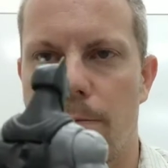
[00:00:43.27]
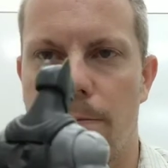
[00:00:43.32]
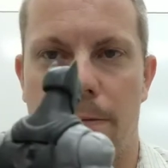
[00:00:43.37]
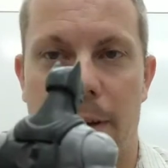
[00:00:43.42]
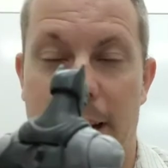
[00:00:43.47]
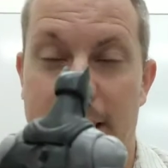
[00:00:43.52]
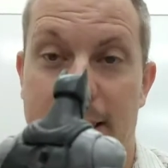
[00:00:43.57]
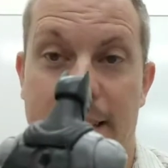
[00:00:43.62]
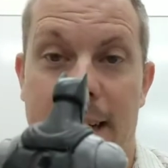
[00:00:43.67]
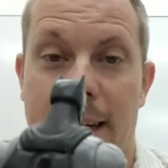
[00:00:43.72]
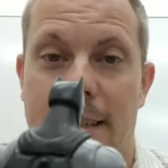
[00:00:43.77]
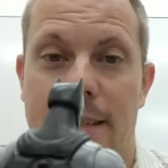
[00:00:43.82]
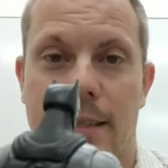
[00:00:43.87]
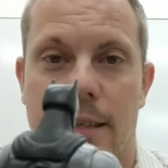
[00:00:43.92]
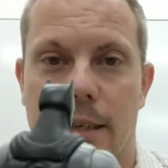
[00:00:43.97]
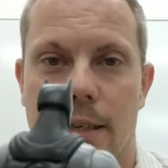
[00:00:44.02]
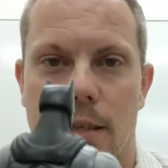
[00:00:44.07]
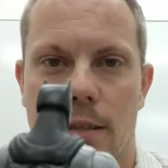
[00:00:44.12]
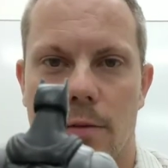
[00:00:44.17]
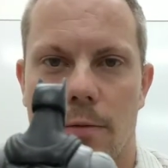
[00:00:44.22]

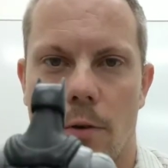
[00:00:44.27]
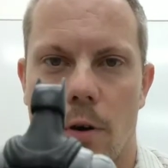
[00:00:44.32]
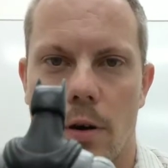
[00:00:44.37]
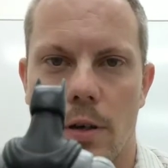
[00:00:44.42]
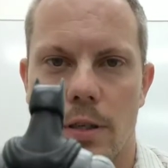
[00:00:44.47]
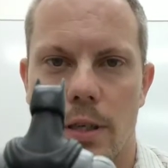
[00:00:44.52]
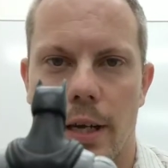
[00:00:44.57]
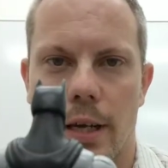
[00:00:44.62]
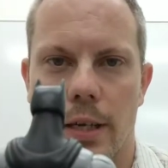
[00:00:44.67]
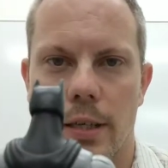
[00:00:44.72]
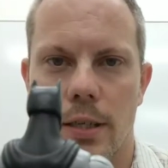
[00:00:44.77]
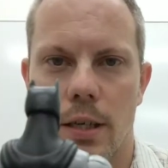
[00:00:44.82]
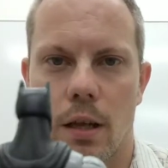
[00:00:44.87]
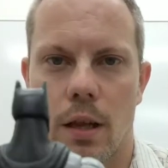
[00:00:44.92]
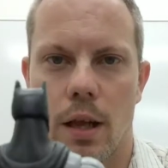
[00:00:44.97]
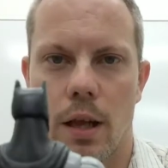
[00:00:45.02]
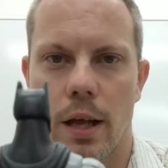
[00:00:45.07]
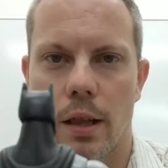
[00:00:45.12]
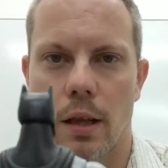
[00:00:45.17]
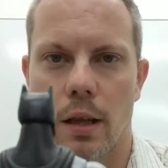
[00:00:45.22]
fantastic as far as I can
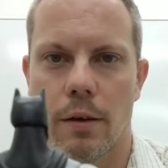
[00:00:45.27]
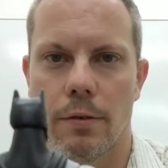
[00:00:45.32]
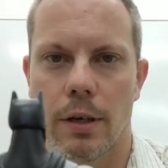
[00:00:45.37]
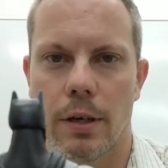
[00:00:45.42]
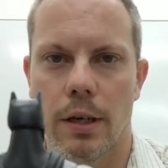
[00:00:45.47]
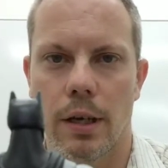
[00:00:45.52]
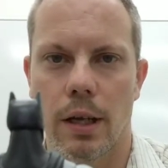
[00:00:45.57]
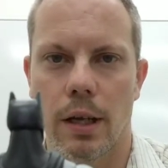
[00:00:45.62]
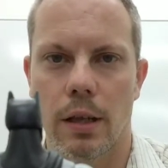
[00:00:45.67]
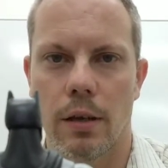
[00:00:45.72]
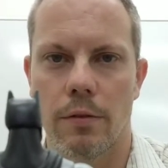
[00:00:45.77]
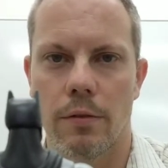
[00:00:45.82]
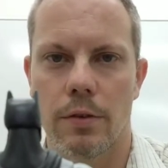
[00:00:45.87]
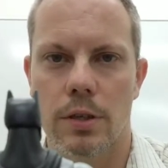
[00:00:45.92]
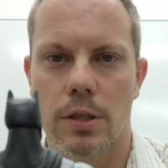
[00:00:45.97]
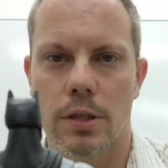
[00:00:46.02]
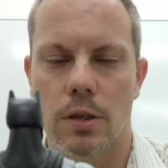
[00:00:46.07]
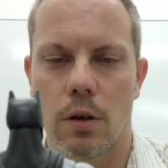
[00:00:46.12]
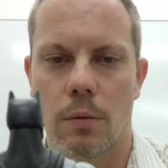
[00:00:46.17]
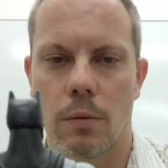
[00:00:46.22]
tell. I love it. I love the
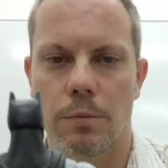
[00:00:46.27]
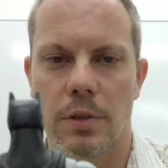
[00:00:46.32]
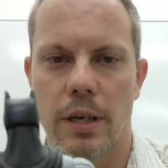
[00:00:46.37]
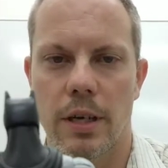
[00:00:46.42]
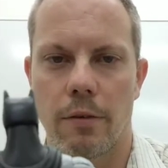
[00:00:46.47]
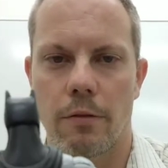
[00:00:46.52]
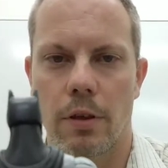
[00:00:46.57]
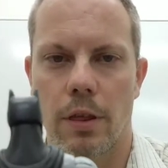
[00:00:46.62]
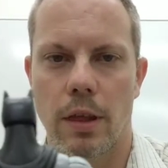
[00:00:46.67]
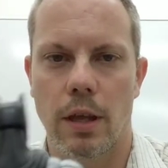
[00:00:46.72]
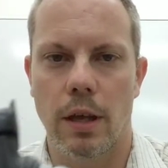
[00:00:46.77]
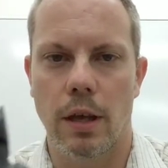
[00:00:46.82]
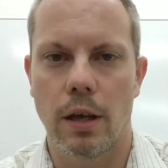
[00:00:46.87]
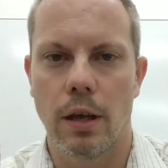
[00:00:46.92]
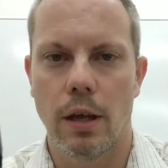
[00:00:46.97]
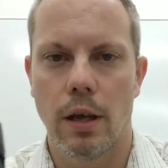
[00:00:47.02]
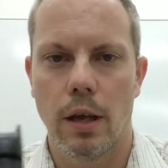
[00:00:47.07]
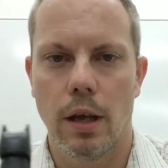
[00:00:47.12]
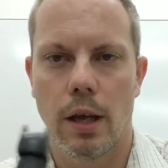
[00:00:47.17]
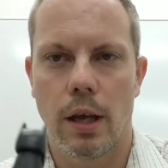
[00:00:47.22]
sculpt and
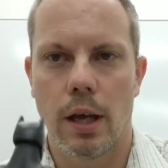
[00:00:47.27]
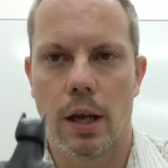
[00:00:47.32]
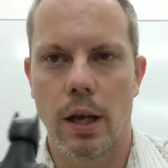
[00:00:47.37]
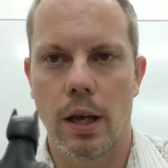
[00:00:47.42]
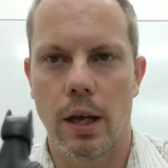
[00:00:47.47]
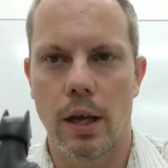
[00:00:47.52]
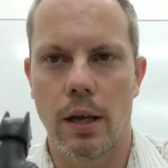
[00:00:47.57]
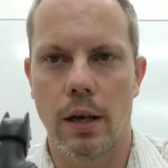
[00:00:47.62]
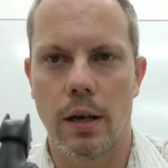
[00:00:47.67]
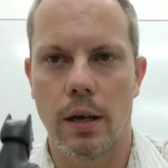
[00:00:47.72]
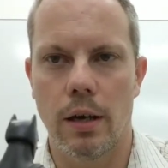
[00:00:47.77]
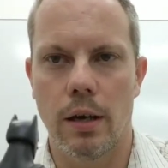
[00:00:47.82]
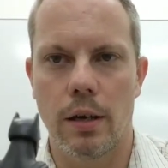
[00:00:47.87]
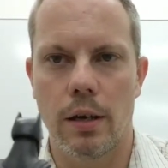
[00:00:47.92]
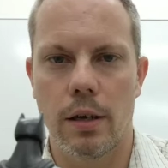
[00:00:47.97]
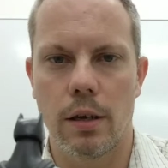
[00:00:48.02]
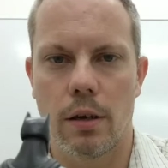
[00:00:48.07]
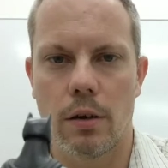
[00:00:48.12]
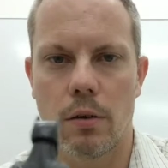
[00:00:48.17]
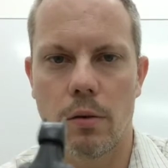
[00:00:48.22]
everything. And
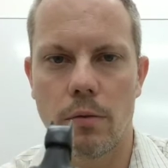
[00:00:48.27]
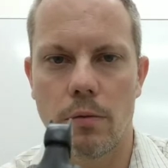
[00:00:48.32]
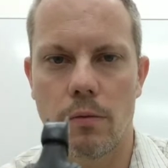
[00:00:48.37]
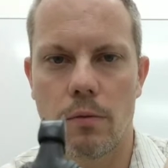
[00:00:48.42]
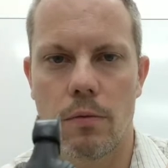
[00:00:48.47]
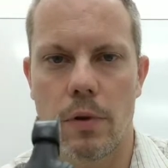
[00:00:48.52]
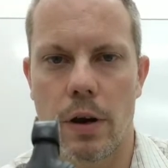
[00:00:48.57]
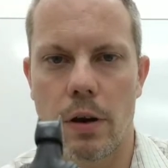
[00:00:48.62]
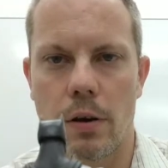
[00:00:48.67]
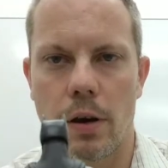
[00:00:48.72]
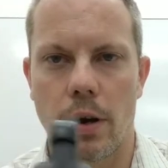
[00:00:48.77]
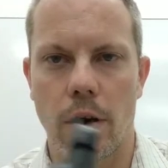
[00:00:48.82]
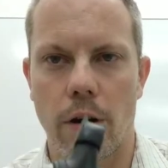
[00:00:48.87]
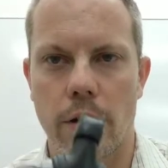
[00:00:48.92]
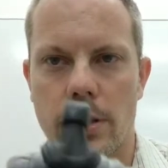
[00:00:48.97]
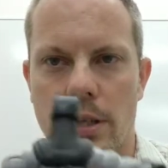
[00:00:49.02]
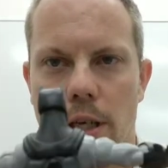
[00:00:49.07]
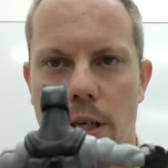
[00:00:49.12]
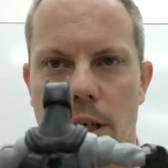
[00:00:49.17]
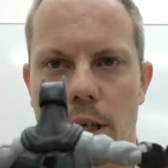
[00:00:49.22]
you know, very
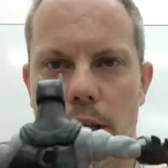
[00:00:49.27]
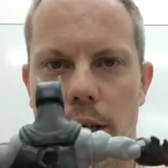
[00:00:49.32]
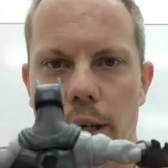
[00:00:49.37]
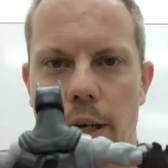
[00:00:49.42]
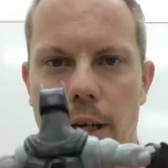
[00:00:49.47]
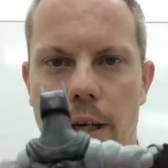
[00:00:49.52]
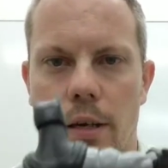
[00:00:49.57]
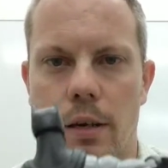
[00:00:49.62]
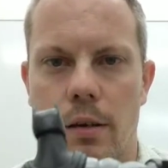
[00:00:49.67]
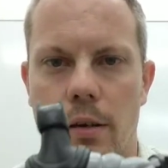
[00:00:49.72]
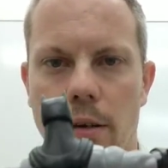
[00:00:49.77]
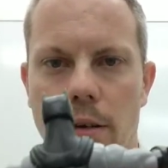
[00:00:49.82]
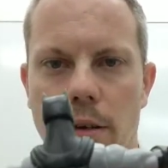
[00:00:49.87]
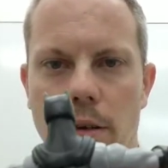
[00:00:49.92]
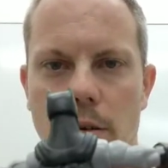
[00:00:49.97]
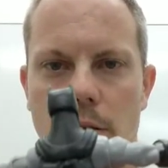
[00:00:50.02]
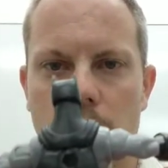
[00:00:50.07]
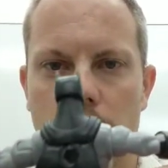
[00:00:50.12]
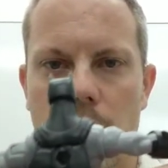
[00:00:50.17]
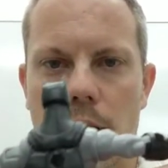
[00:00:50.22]
articulated. You
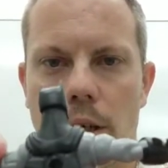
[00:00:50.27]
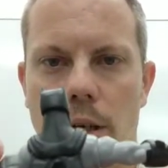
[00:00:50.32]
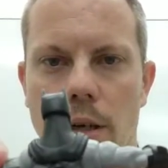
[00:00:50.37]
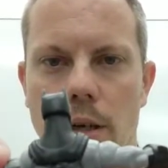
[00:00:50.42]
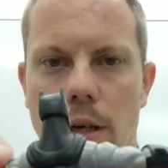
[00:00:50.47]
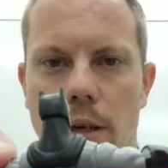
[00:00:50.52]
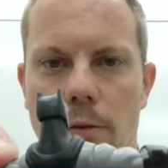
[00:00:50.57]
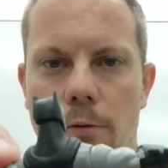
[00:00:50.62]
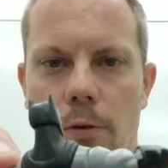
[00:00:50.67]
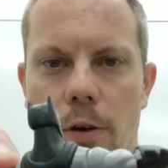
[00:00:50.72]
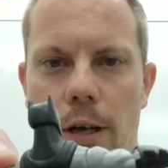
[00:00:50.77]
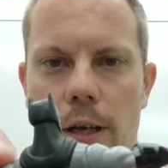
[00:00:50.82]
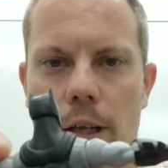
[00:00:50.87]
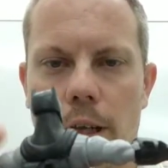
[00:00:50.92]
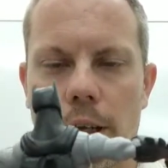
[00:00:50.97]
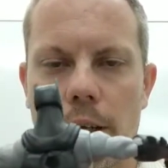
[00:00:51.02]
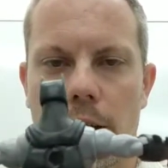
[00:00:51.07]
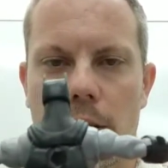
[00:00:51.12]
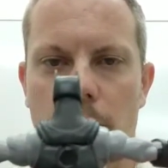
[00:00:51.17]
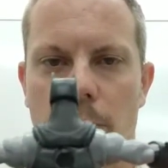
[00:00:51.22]
know,
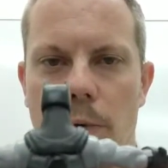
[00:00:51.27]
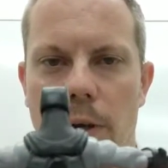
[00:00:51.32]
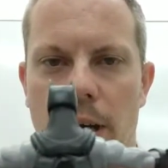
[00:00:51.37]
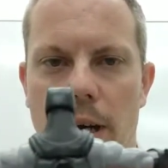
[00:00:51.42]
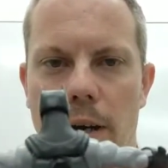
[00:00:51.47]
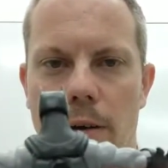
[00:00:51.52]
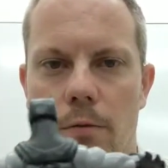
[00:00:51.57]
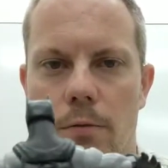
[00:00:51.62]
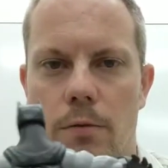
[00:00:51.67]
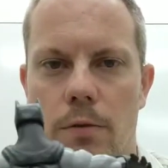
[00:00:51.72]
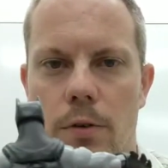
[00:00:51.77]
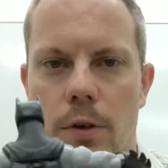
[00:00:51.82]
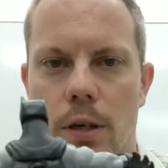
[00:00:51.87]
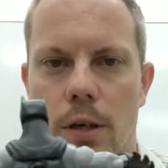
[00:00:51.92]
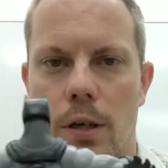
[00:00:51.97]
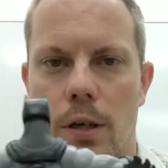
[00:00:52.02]
finally we have